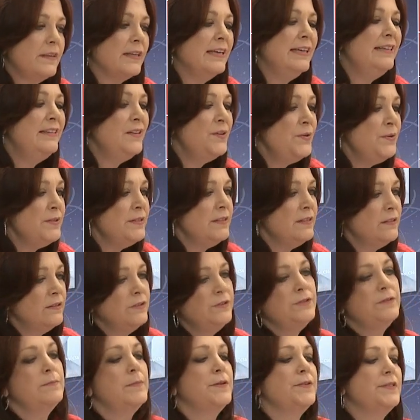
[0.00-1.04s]
And those
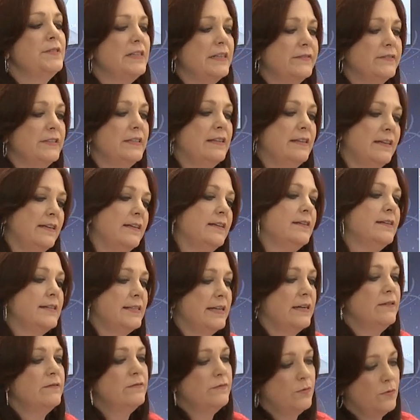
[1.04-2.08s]
include most everything
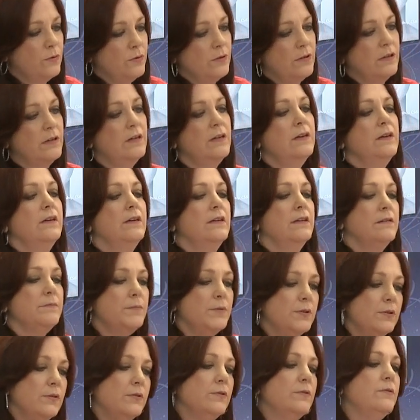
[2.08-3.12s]
except for
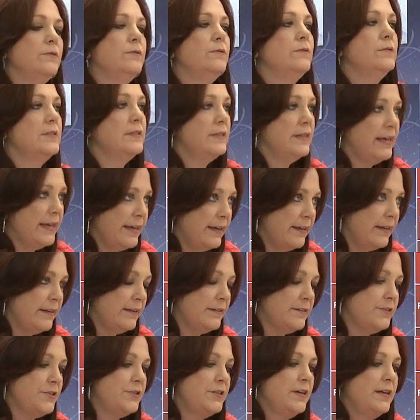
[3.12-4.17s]
Muse and
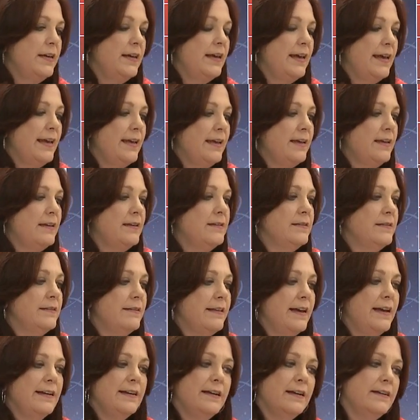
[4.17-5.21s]
Edge and
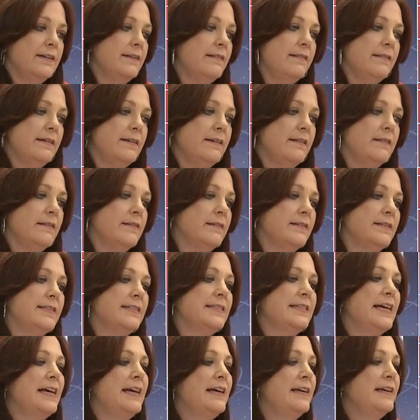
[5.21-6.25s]
that kind of thing. The
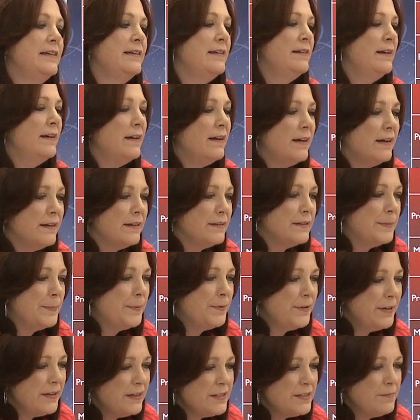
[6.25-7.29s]
design, uh, the
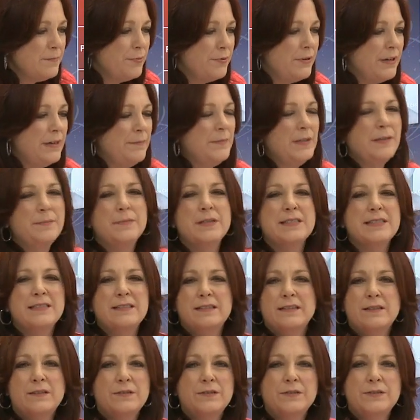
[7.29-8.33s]
production premium
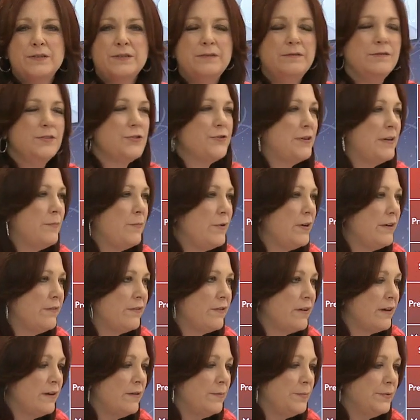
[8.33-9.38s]
doesn't include
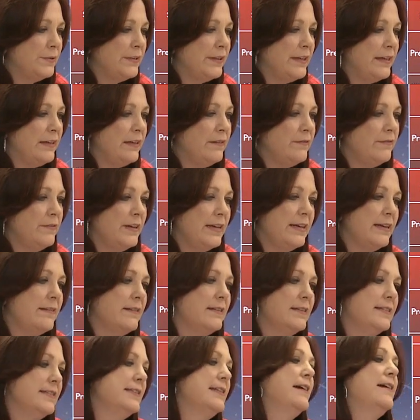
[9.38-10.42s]
Dreamweaver, I don't believe, and
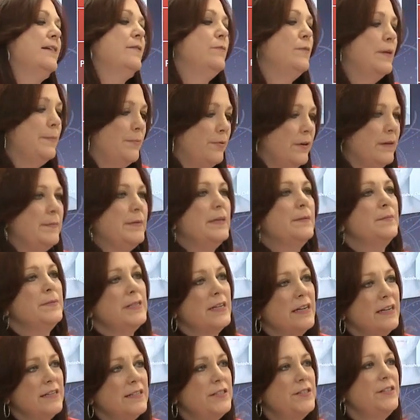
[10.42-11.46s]
the design and web premium
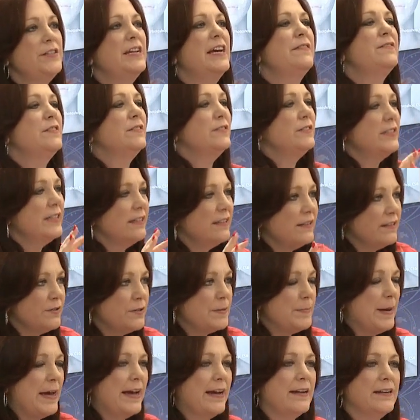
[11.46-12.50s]
does. So you'd have to look at
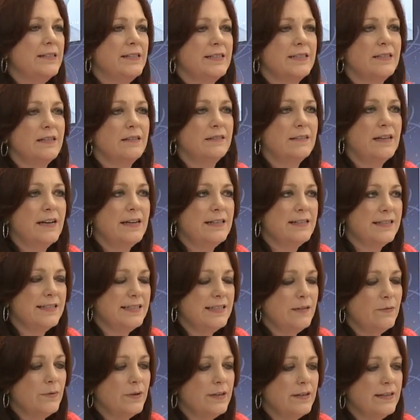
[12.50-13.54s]
those packages online to
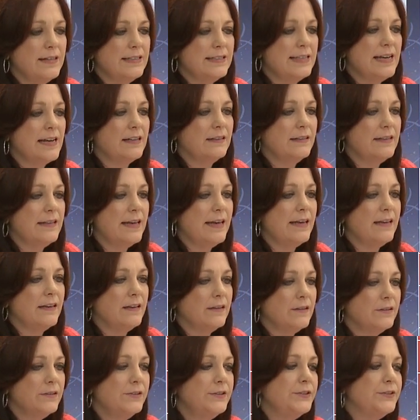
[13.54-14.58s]
see what exactly they
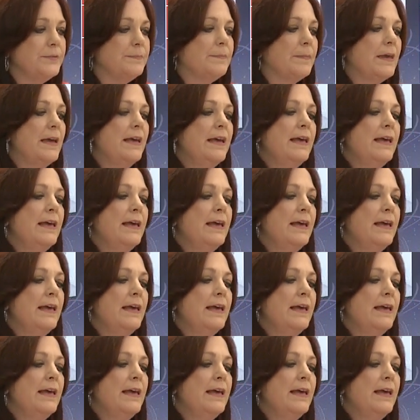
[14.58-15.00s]
include.